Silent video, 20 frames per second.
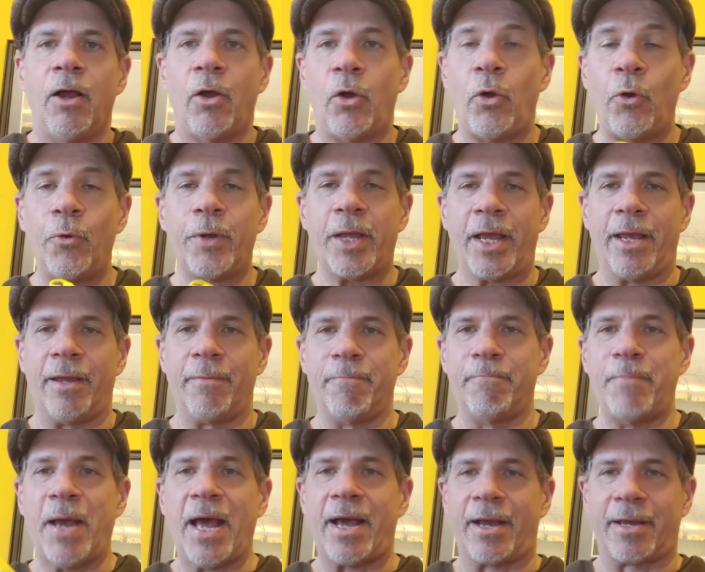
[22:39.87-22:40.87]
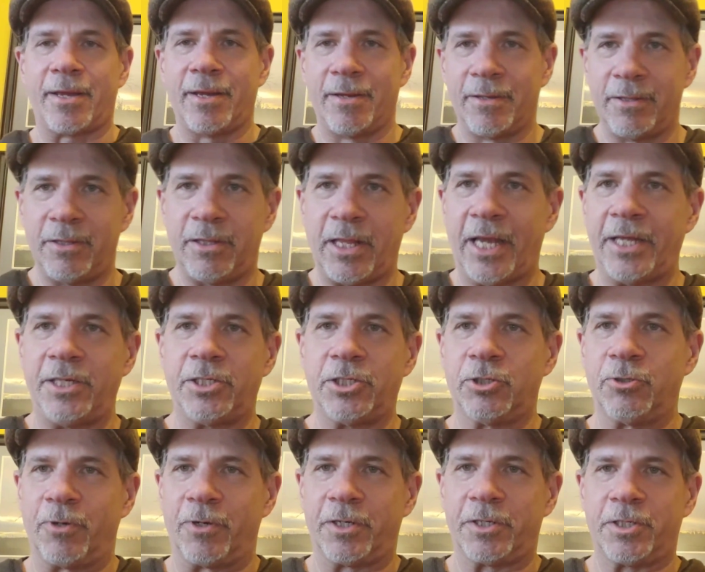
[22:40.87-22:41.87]
Okay, back. Light
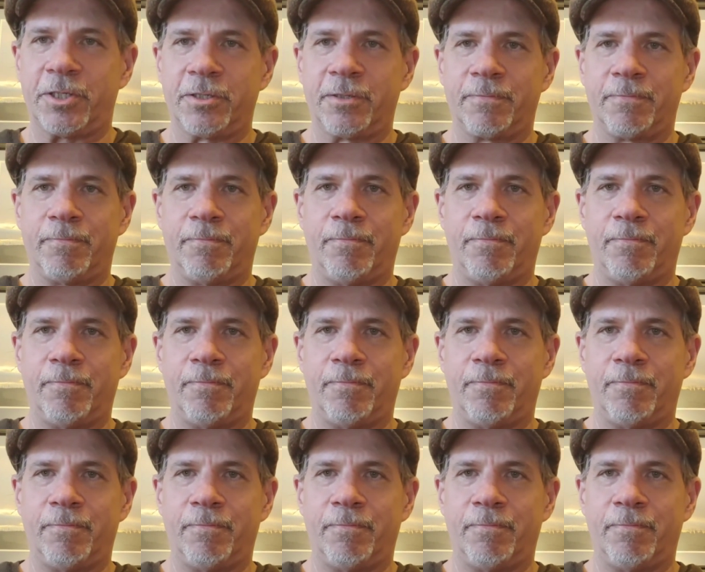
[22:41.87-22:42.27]
source.